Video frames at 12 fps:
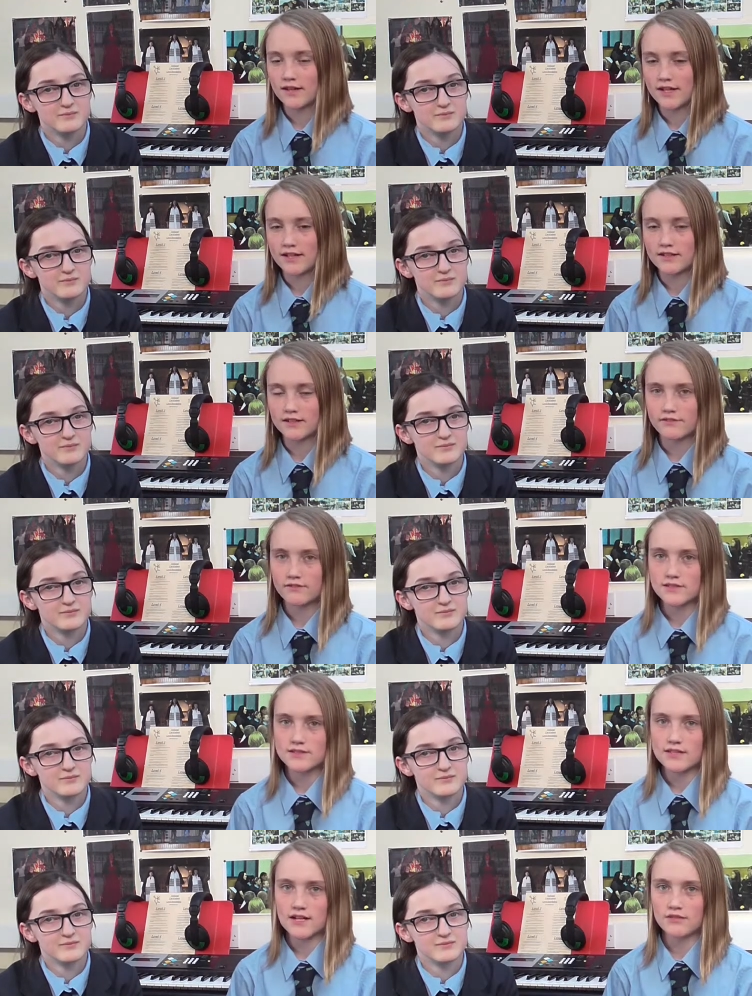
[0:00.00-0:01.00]
Speaker 1: finding
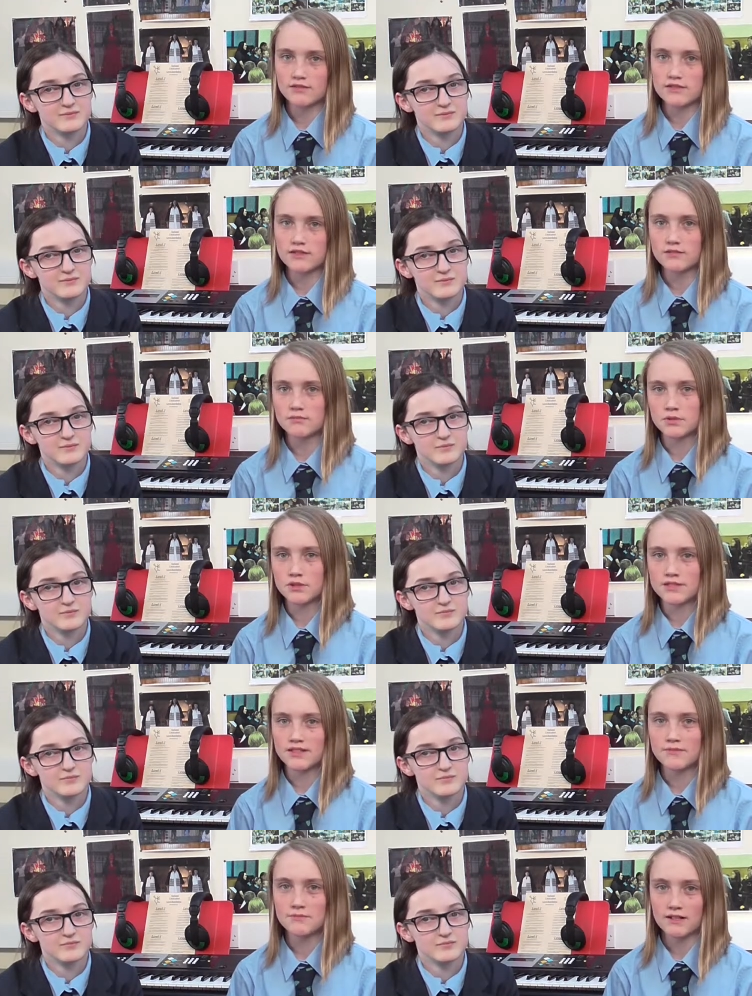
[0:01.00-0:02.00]
different sounds and
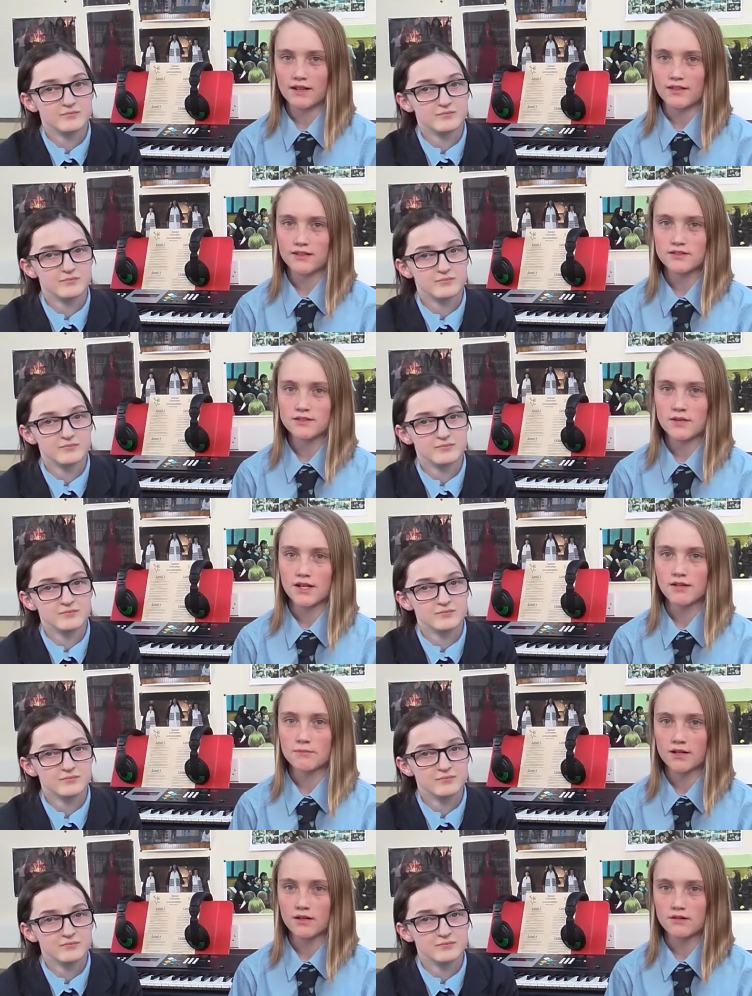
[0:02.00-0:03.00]
putting them together to make
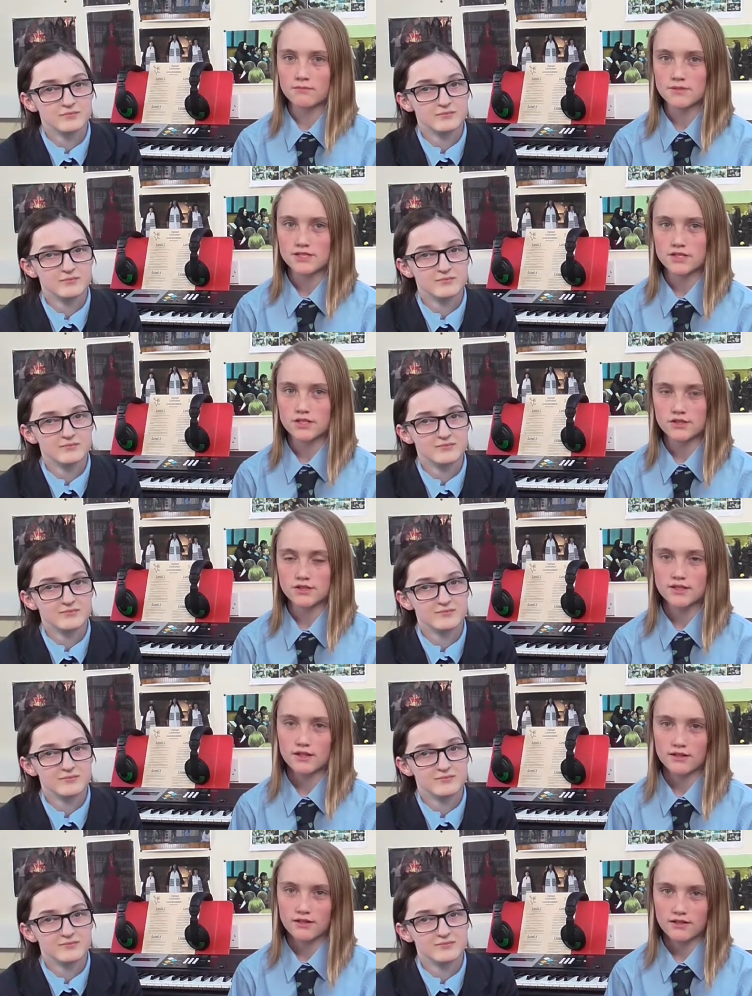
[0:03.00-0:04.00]
a big composition
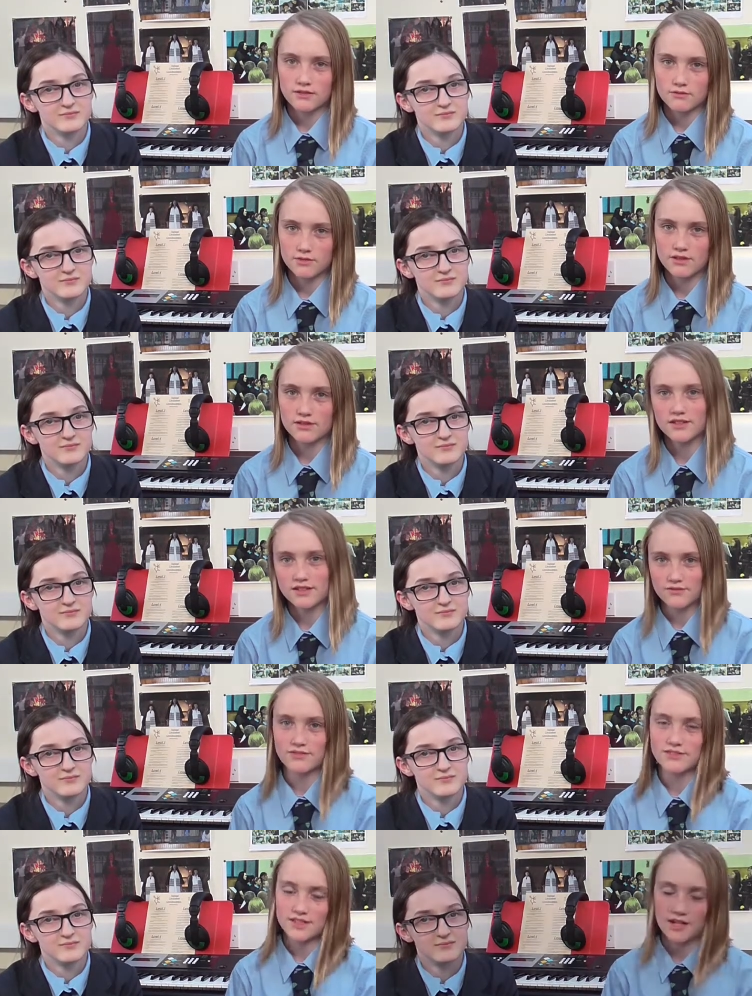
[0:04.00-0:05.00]
with the
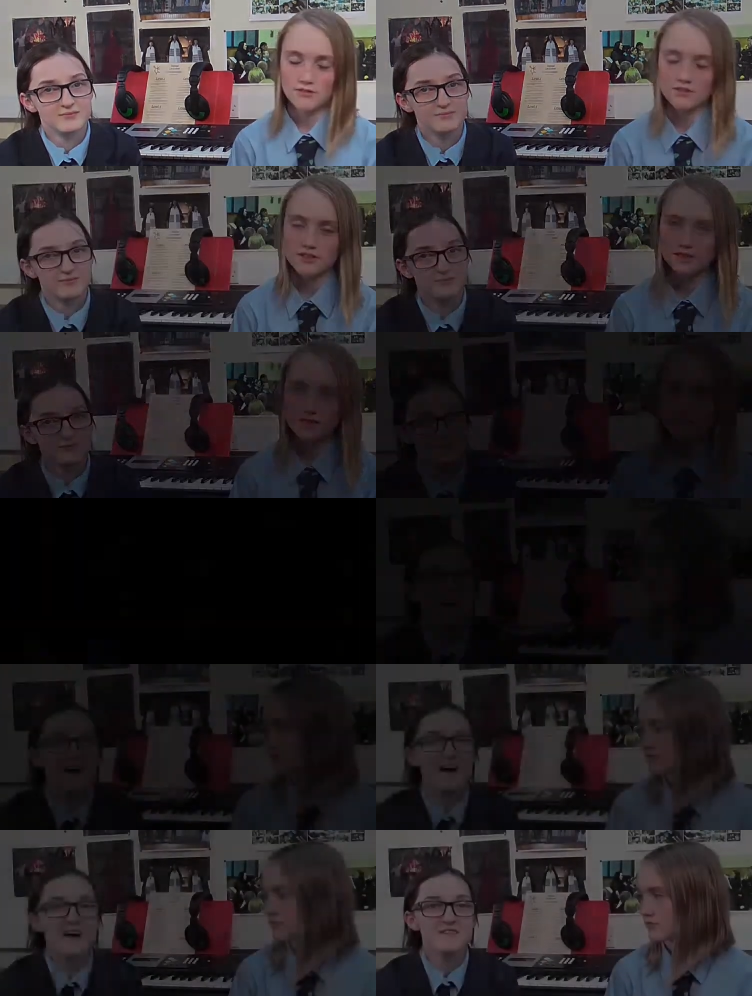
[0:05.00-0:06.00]
different sounds.
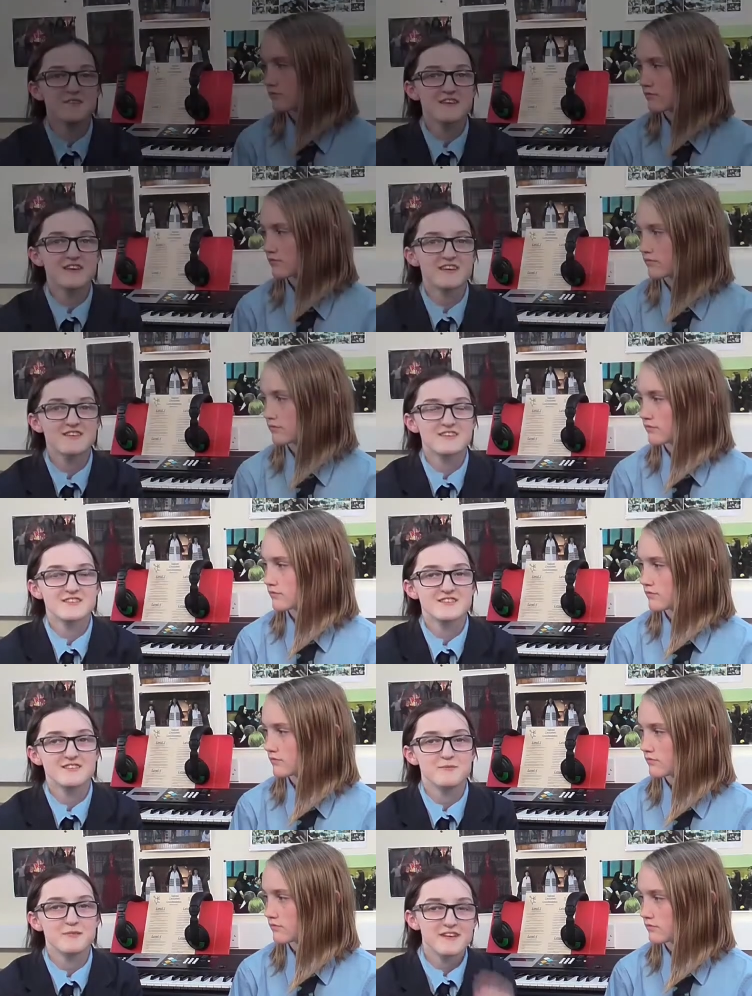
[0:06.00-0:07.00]
Speaker 2: I think
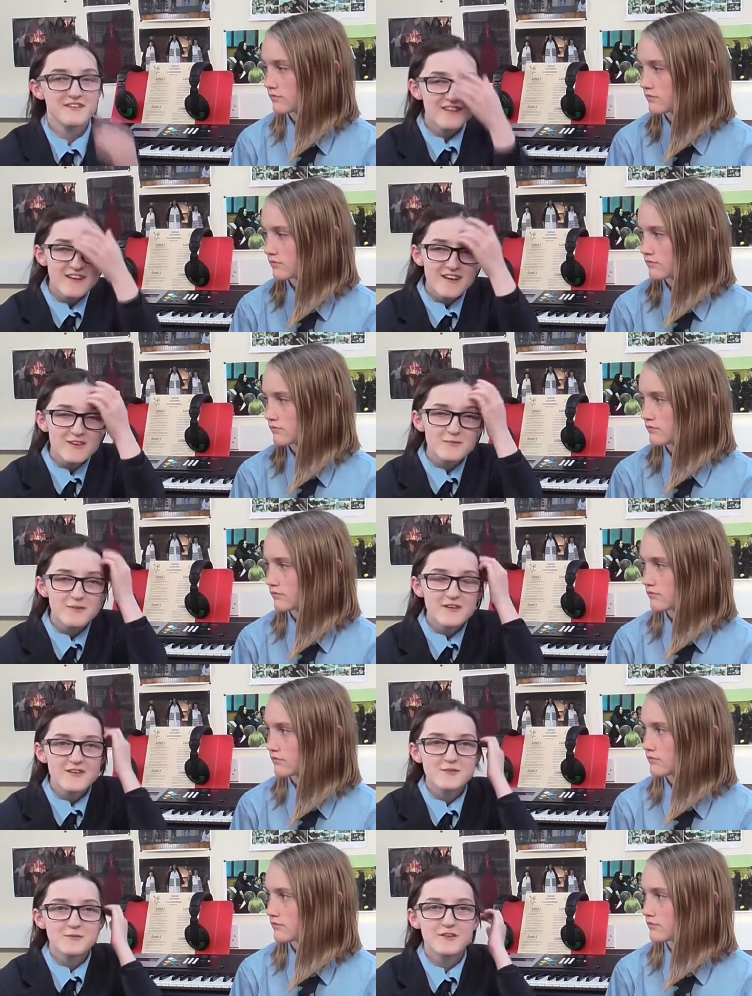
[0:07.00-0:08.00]
it's been a great
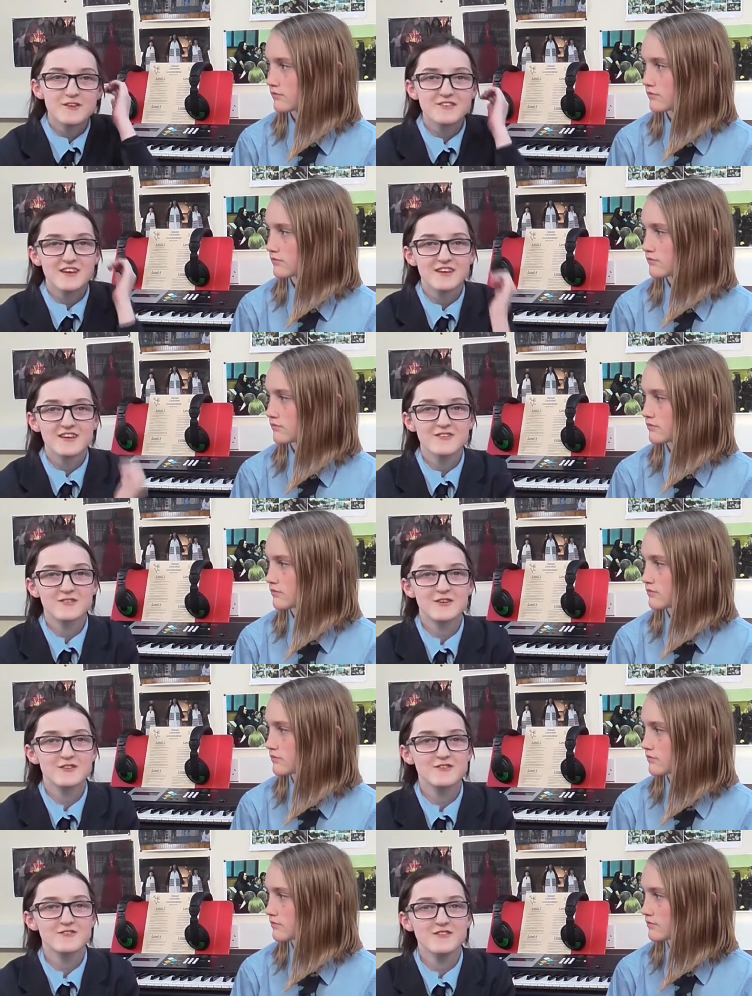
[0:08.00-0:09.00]
experience because like you've
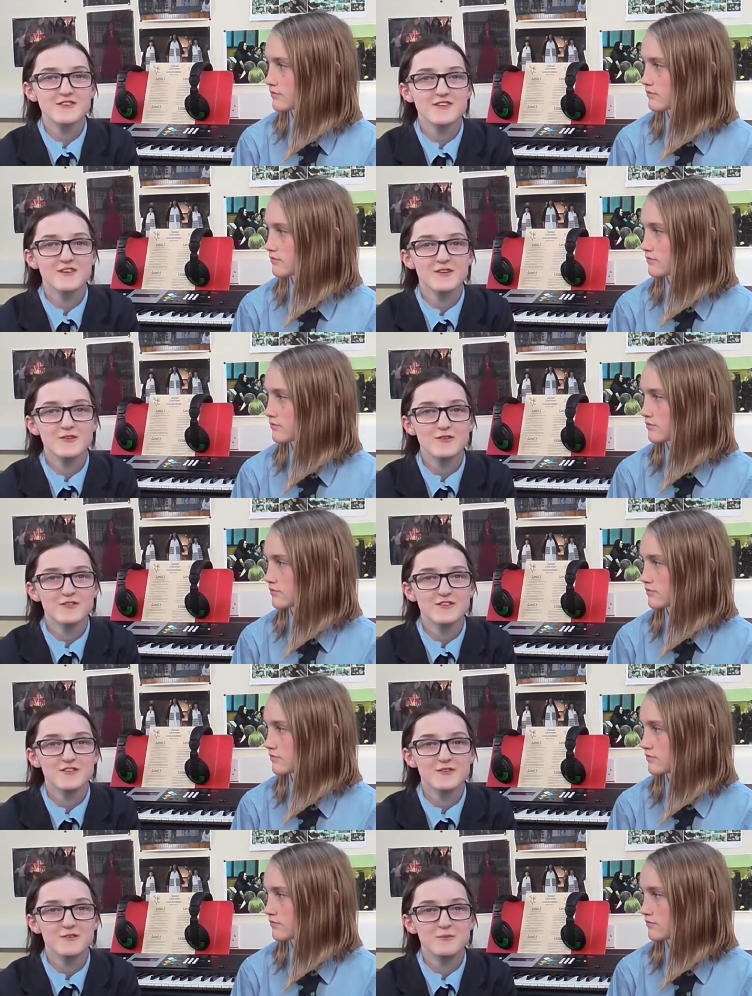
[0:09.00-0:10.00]
got something new
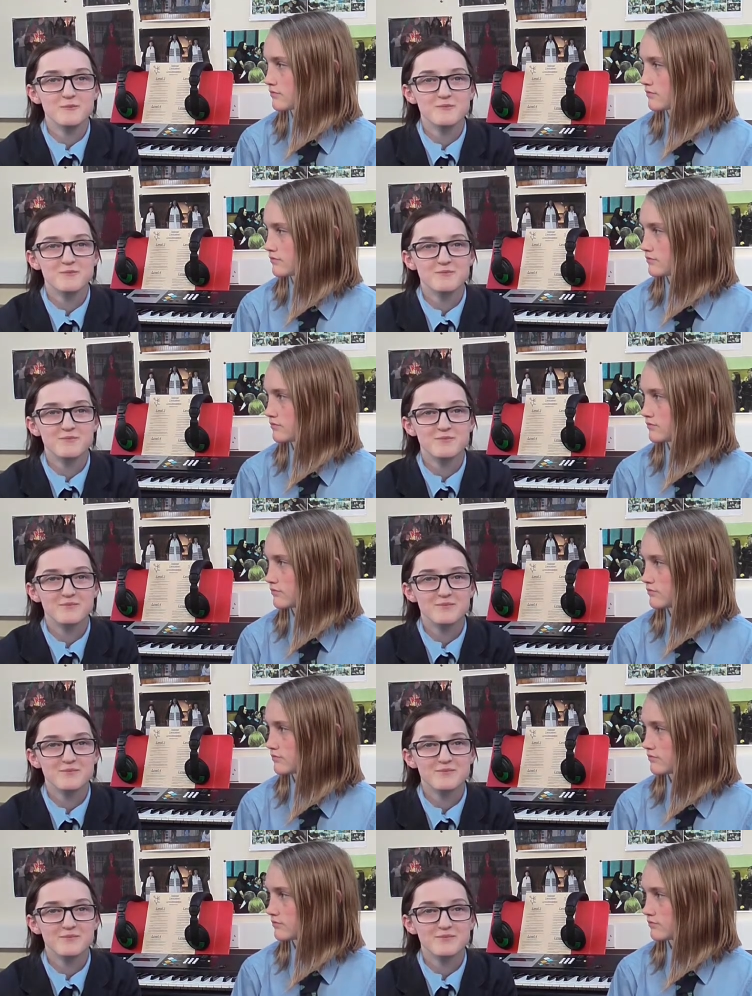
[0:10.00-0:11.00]
to
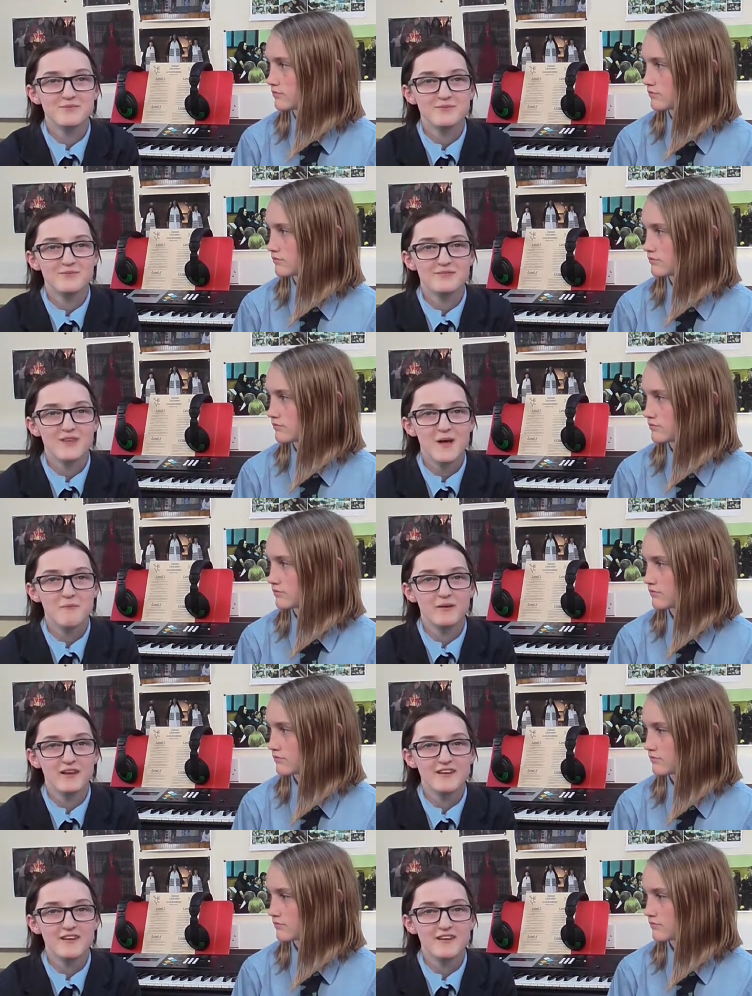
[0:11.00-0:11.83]
like